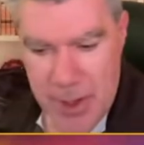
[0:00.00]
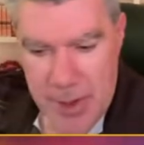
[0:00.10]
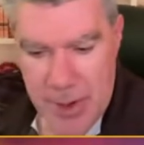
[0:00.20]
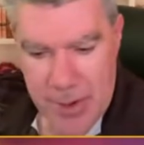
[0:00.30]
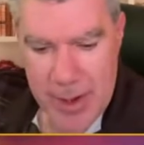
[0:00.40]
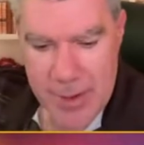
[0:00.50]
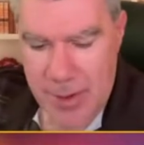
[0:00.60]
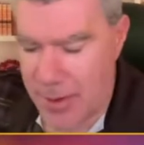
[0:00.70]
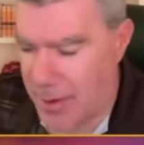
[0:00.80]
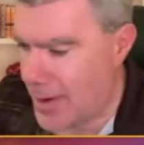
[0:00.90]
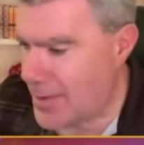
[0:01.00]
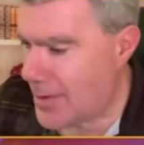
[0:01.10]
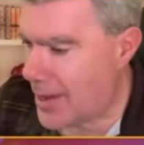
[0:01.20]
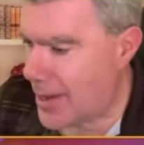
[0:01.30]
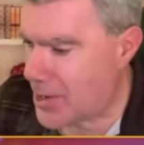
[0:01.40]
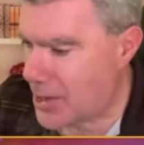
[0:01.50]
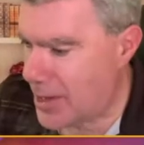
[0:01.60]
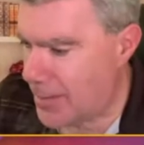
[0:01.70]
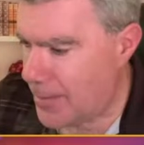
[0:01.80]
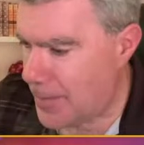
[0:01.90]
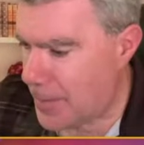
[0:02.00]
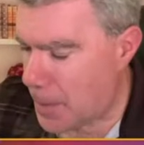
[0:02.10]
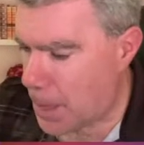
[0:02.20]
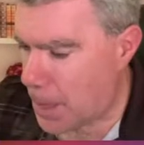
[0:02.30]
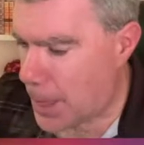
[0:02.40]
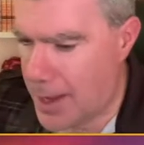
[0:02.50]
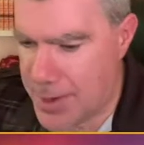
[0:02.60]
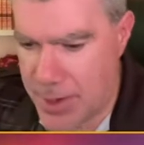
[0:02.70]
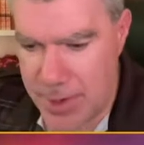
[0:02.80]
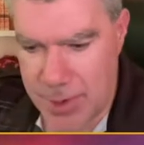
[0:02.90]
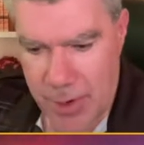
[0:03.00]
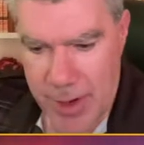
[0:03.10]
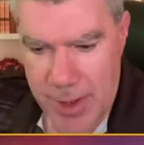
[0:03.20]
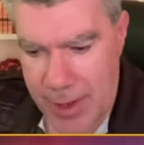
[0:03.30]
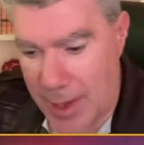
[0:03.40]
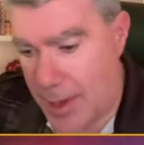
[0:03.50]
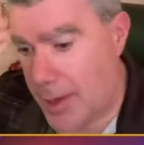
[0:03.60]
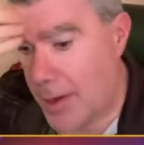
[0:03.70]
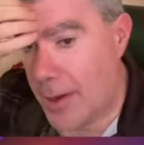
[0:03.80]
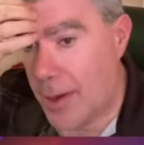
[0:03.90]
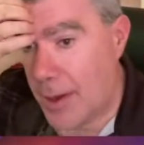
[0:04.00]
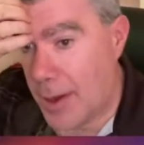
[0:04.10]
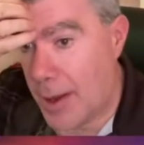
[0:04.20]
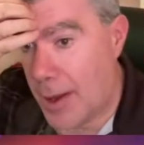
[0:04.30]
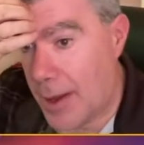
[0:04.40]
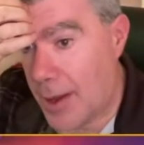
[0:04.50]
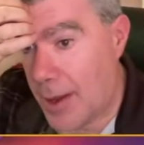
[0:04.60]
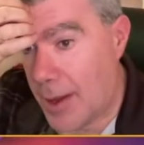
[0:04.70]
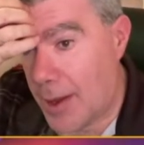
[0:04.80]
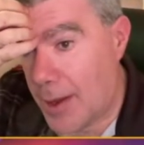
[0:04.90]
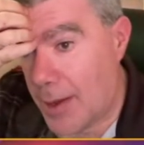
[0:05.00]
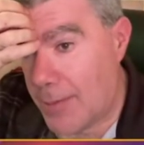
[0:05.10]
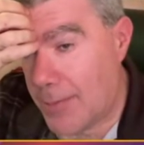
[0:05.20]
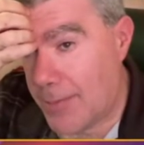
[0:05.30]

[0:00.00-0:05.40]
already on the horizon, actually. She's already gotten